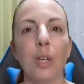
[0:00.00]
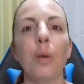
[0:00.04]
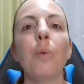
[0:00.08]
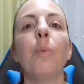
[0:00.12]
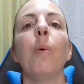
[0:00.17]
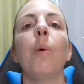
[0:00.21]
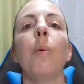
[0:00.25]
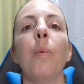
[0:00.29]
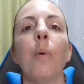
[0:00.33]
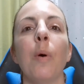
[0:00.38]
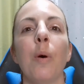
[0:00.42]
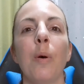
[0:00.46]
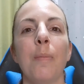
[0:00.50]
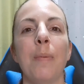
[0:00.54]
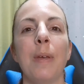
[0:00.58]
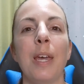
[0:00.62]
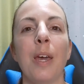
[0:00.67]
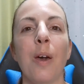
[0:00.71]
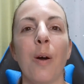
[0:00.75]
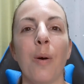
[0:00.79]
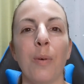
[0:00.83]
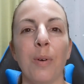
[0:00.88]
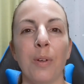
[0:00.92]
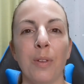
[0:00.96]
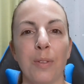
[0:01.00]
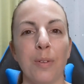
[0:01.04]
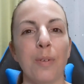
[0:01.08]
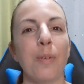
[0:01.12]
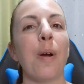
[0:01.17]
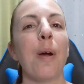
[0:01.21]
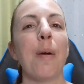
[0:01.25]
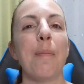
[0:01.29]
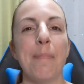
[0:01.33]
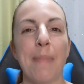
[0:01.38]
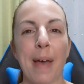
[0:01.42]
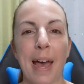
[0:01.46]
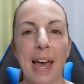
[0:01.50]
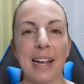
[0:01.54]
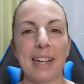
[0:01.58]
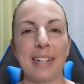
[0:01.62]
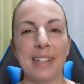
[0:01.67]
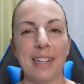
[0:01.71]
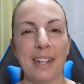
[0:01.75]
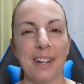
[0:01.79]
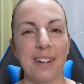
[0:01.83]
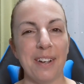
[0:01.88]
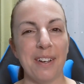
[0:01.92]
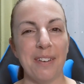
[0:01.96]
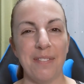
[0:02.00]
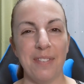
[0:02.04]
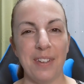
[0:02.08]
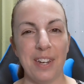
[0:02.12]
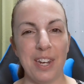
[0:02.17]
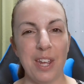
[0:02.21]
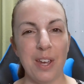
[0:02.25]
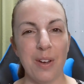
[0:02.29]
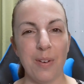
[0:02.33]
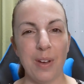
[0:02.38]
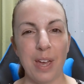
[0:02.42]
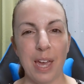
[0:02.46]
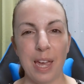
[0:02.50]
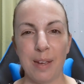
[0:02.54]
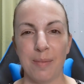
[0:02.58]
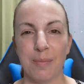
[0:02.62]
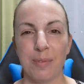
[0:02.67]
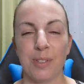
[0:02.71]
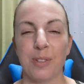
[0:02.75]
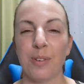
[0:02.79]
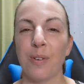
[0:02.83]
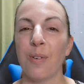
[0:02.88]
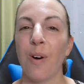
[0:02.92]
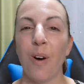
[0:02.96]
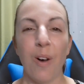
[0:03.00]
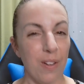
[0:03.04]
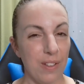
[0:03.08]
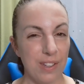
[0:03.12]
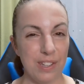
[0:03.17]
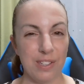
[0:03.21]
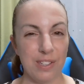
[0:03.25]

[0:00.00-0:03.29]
we will be going through our backlog of video games, so all these